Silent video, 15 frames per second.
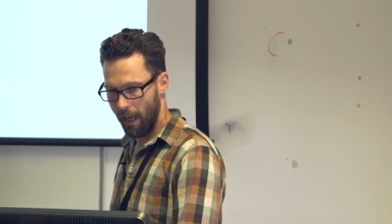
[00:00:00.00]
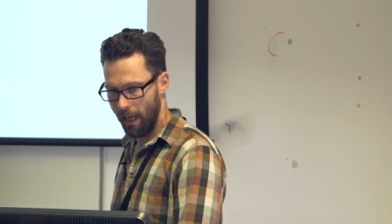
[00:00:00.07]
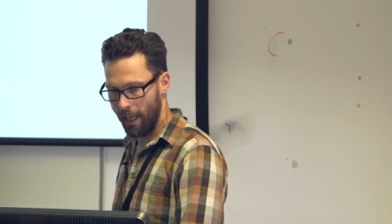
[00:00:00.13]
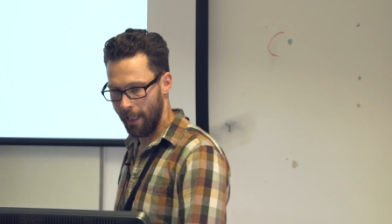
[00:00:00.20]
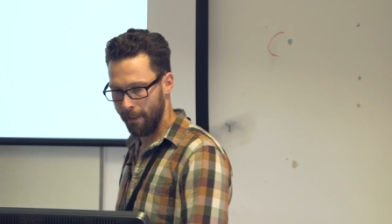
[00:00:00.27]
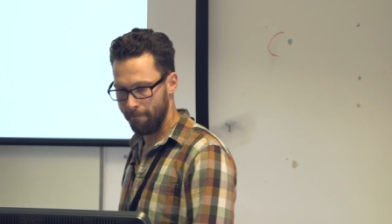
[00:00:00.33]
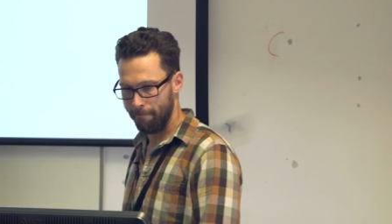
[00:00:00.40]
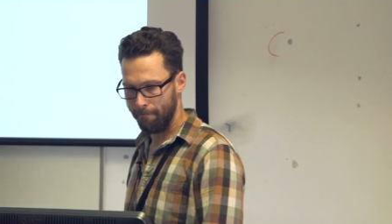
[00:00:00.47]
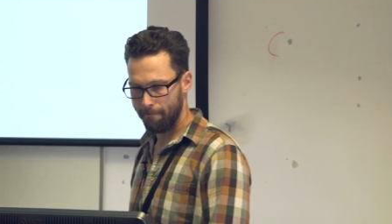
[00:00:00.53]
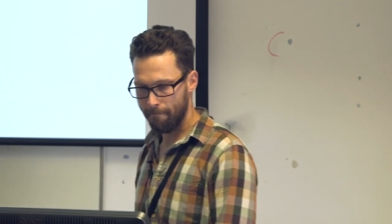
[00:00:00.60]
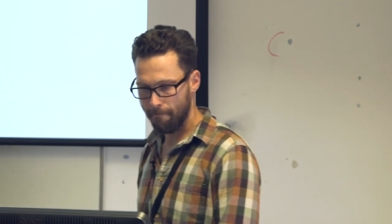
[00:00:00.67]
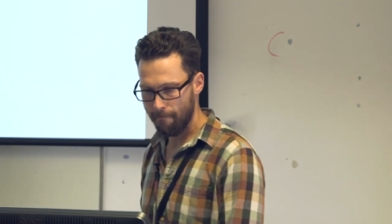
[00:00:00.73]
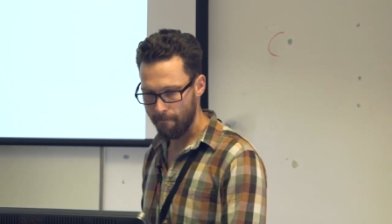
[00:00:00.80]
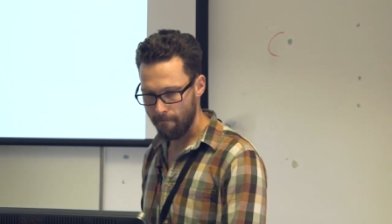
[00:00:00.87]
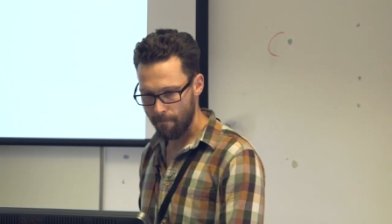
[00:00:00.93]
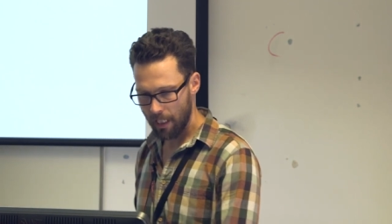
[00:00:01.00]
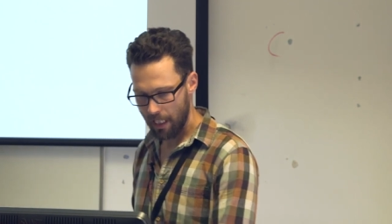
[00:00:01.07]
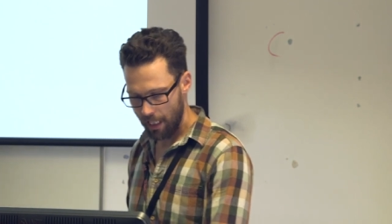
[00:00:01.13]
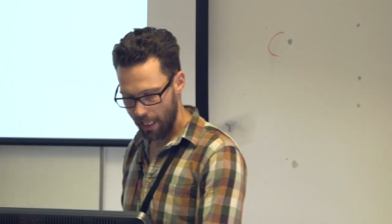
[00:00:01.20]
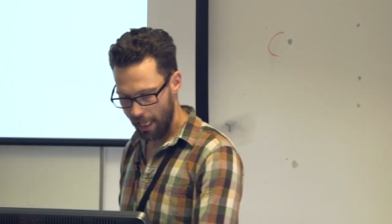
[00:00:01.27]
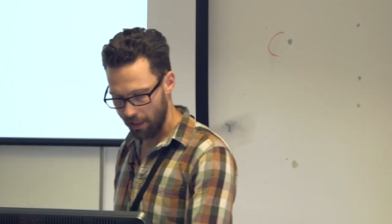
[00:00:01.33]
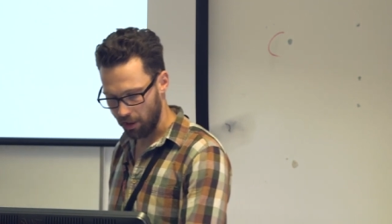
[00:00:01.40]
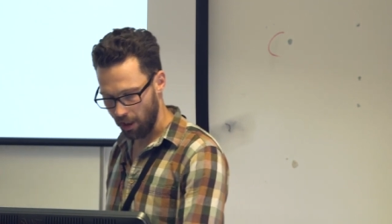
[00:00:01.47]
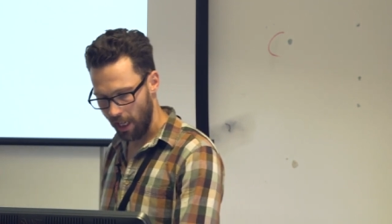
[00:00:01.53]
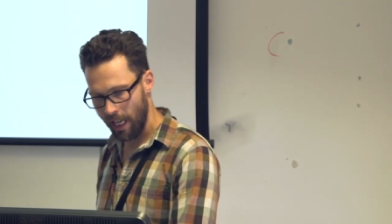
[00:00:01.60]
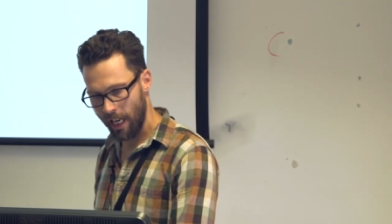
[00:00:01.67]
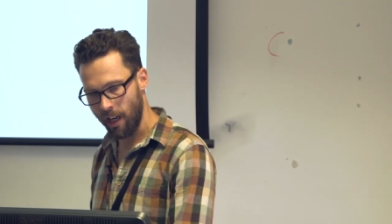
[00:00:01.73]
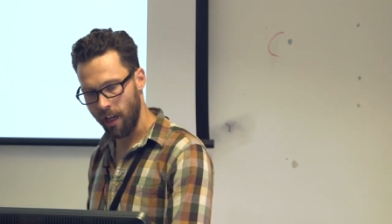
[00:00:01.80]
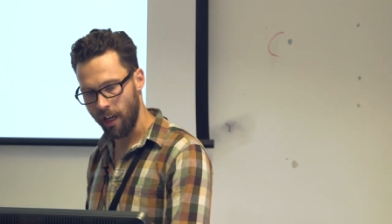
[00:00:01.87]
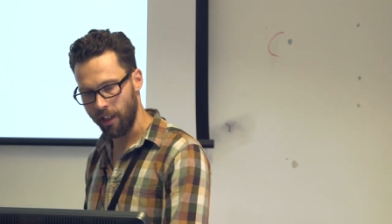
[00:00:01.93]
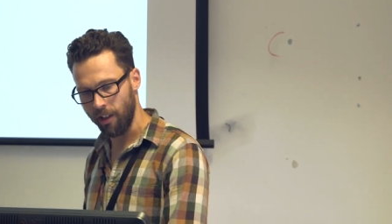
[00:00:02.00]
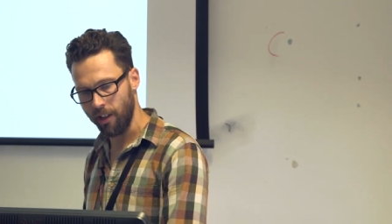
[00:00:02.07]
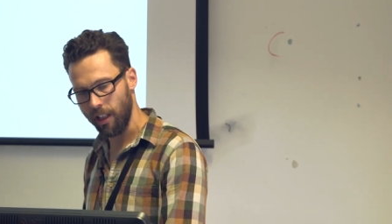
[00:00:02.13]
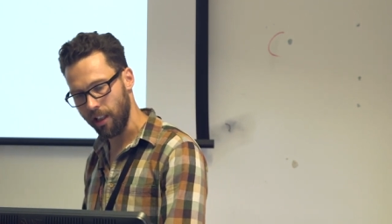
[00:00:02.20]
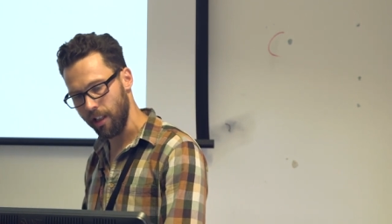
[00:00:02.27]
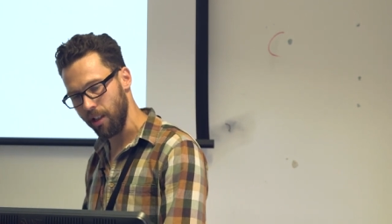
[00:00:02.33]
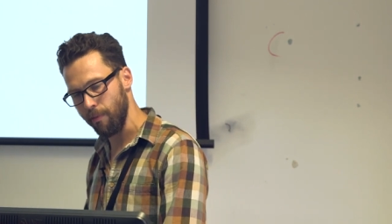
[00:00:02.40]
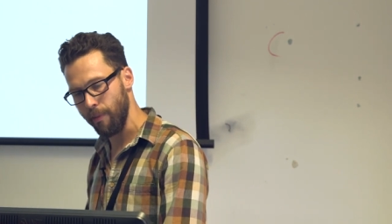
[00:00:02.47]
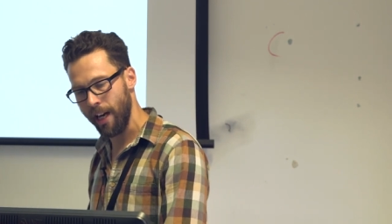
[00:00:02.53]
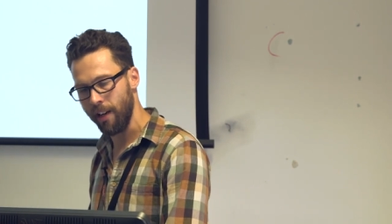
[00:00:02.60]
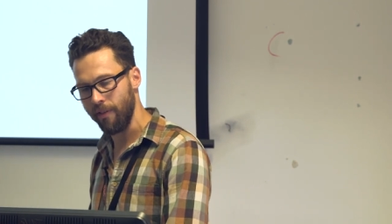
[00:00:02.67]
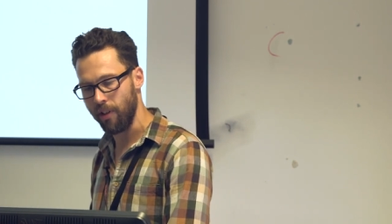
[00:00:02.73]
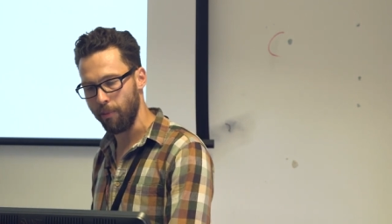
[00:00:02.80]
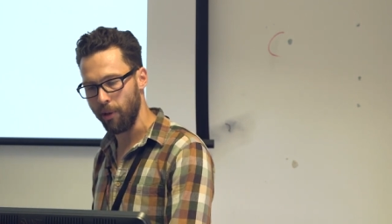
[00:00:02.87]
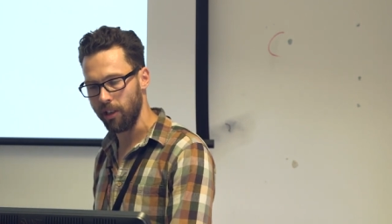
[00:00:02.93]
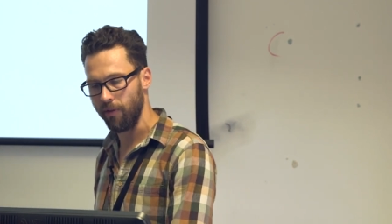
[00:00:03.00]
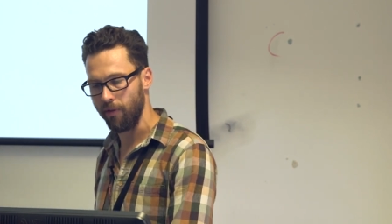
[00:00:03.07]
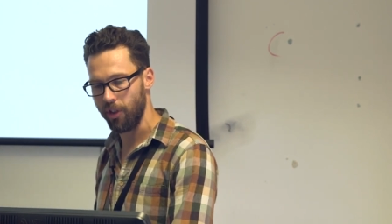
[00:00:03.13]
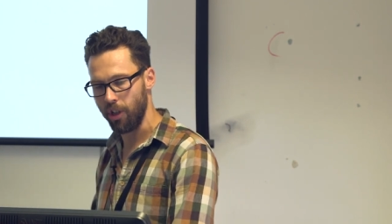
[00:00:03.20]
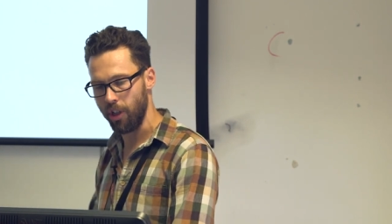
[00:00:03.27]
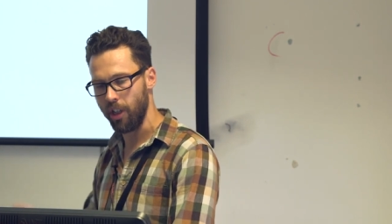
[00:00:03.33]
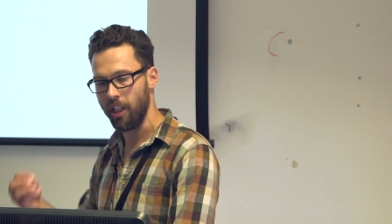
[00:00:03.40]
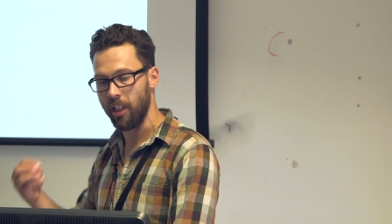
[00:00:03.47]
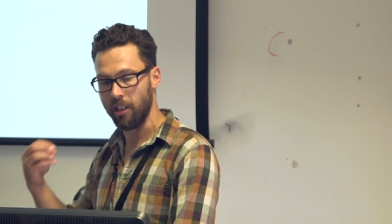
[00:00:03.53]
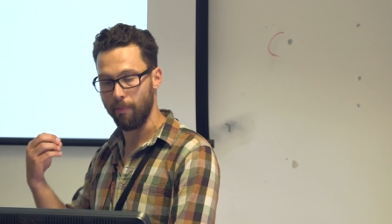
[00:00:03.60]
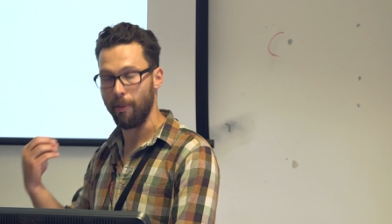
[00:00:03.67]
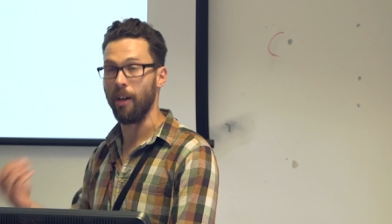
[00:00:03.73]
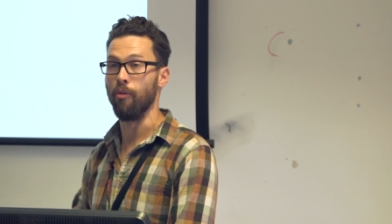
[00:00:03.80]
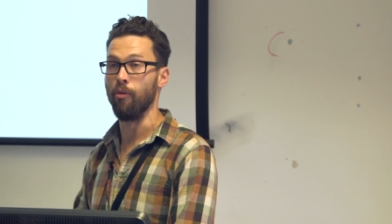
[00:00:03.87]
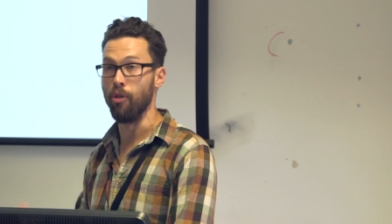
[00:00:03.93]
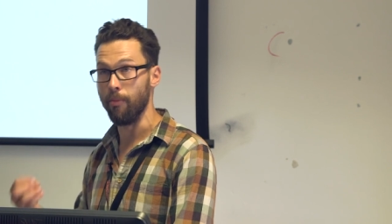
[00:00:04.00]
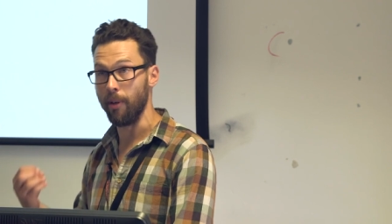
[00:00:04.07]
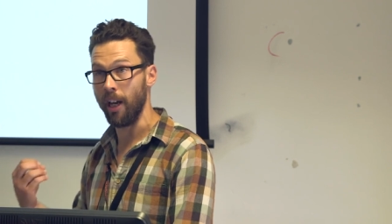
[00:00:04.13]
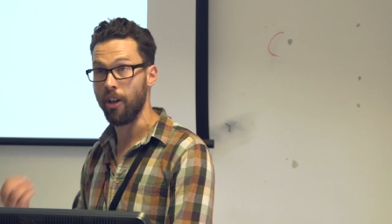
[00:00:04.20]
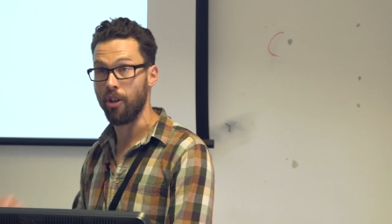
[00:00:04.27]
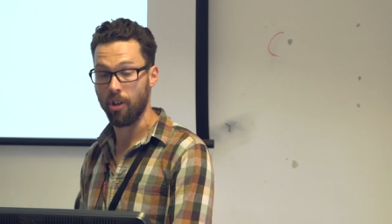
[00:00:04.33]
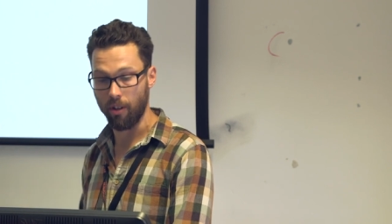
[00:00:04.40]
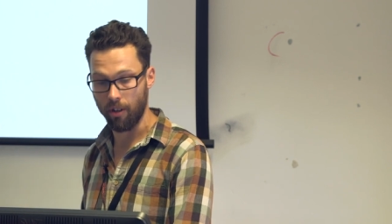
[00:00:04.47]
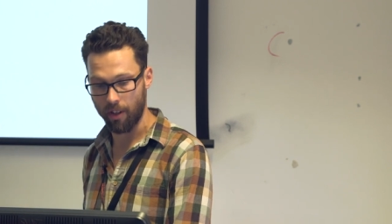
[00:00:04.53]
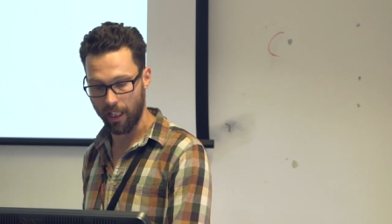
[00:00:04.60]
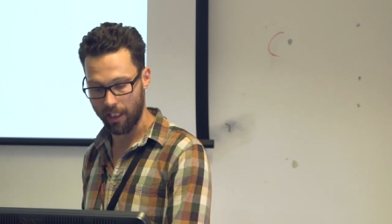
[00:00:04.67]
And so I argue that the domain of depressive rigidity is about rumination.